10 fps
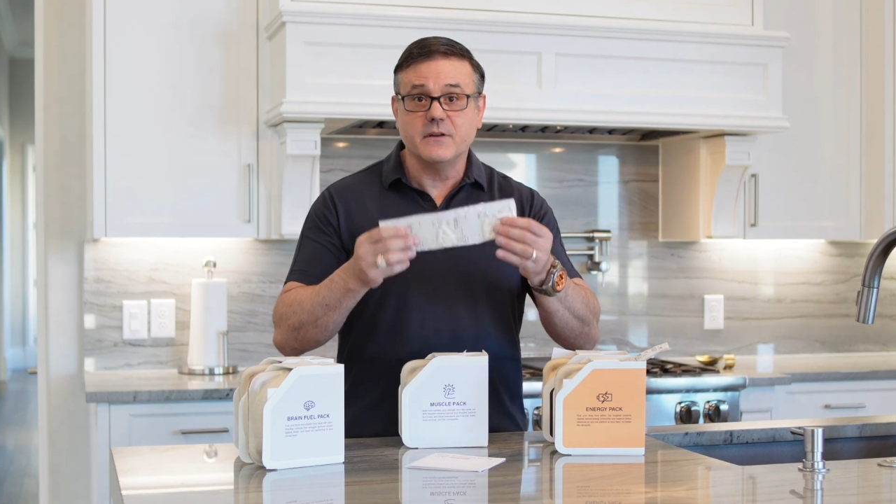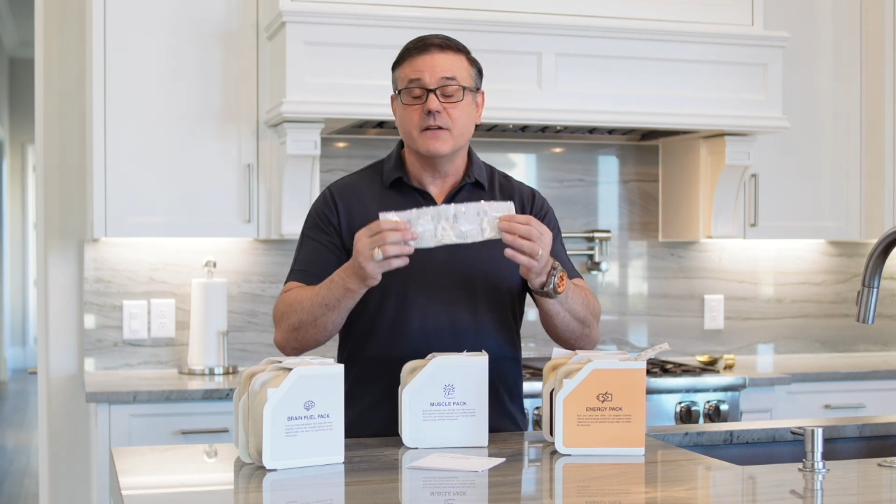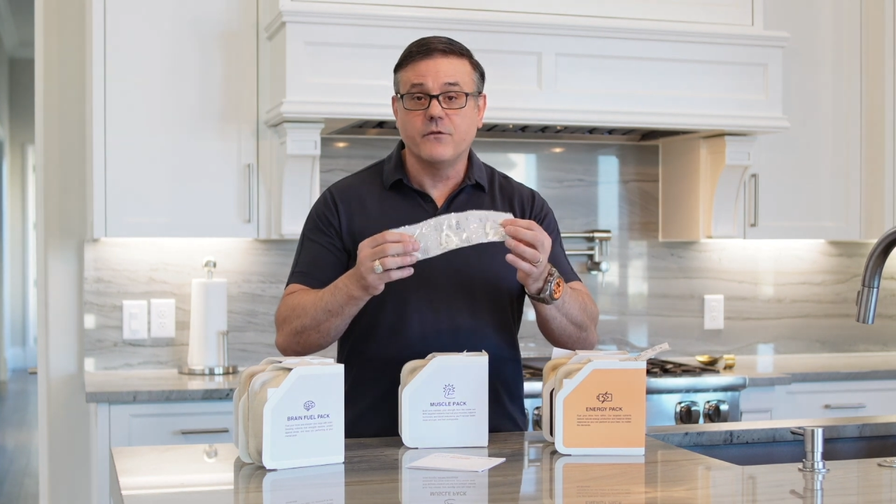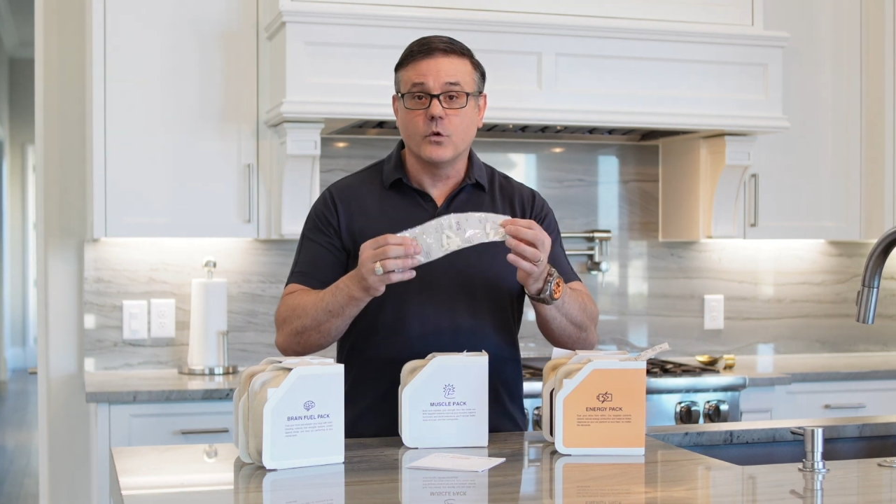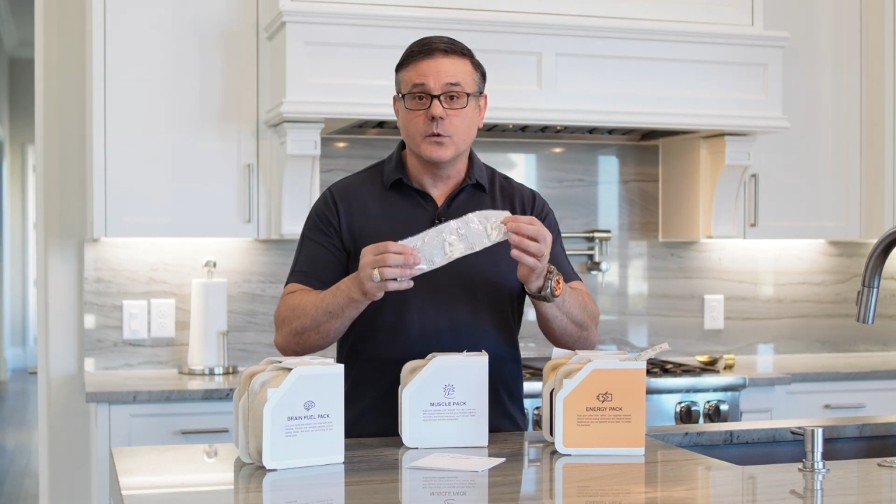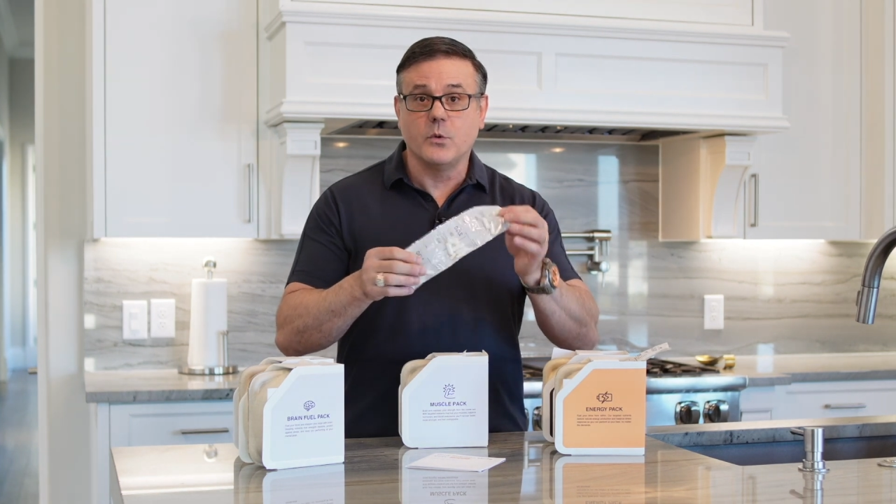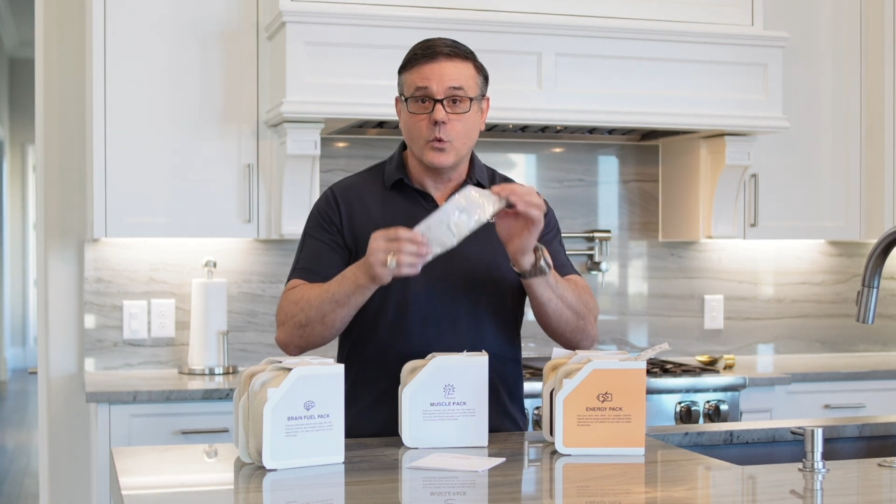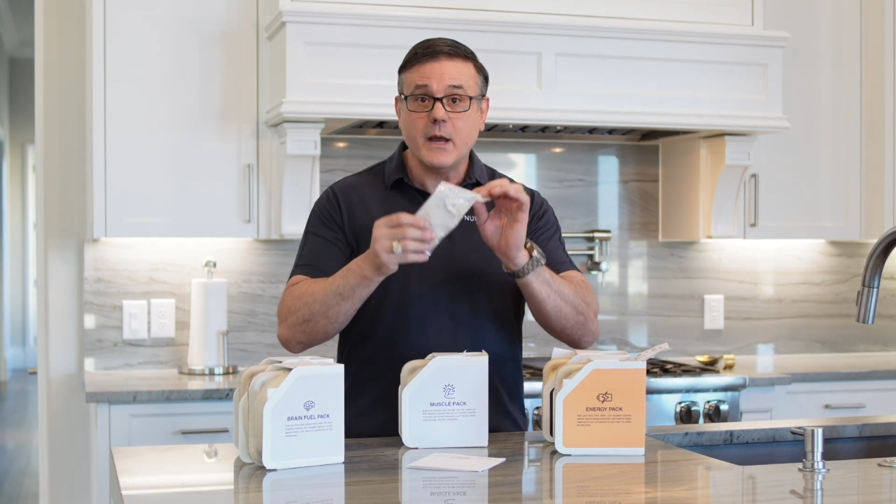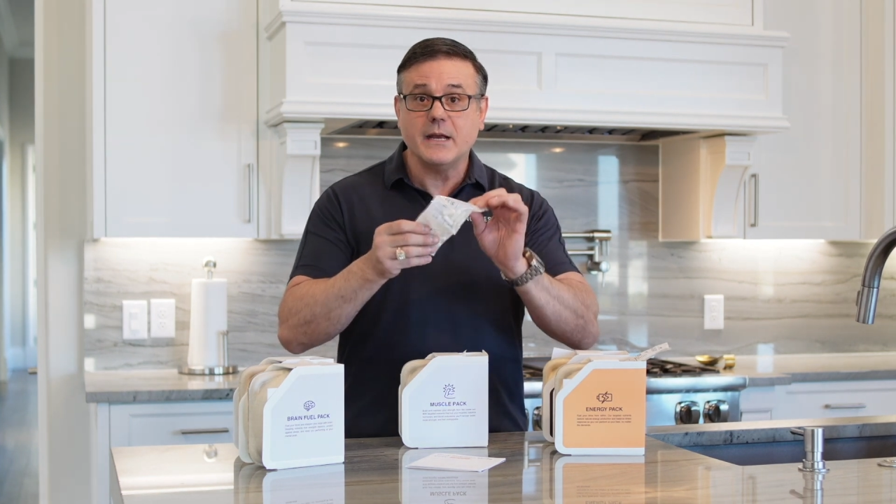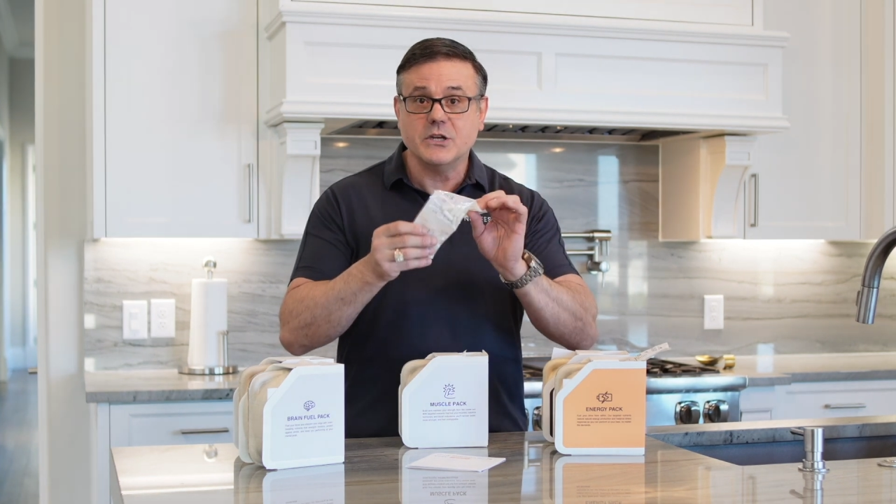and affordable
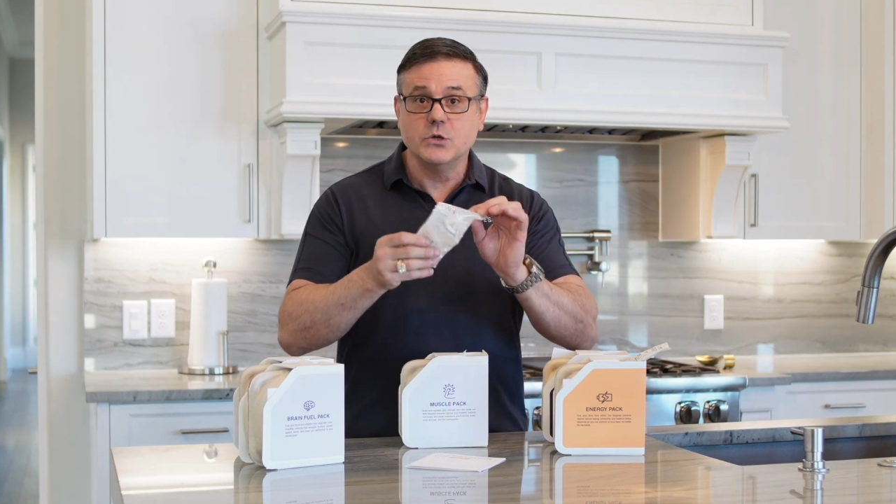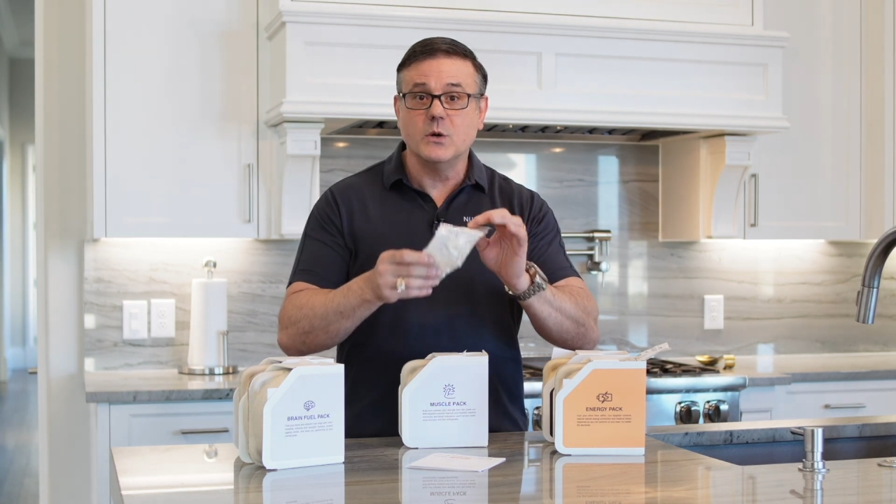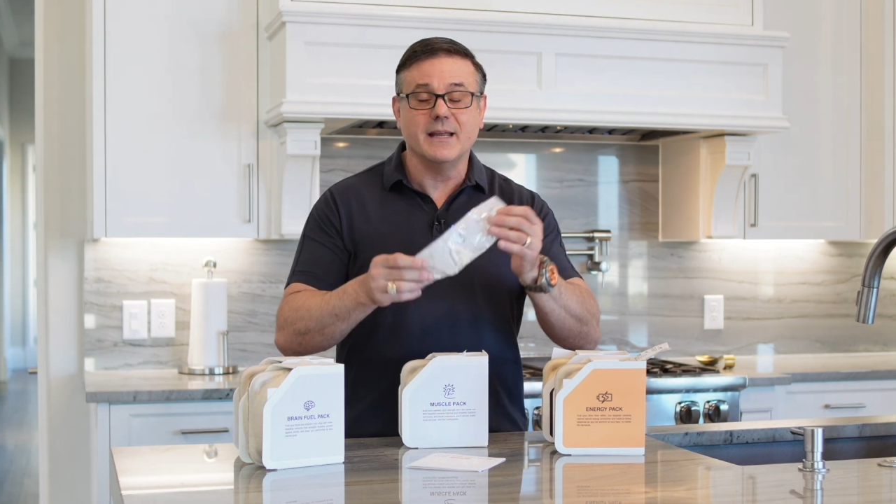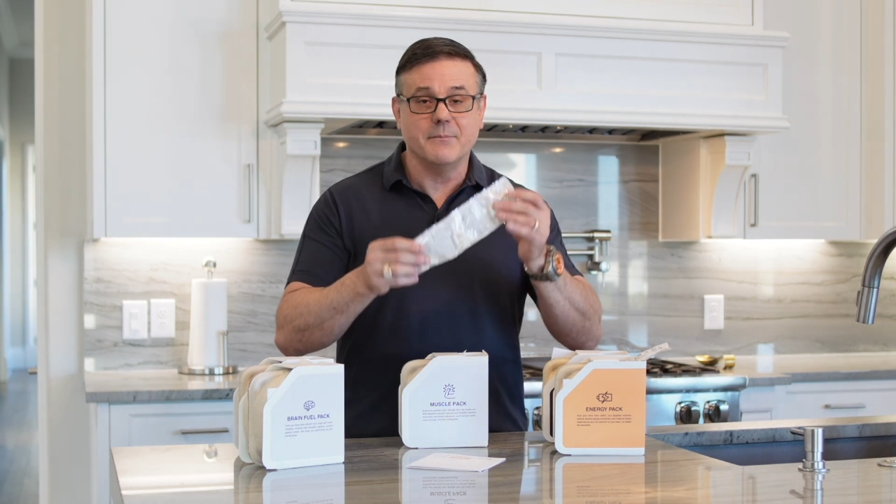way to do it.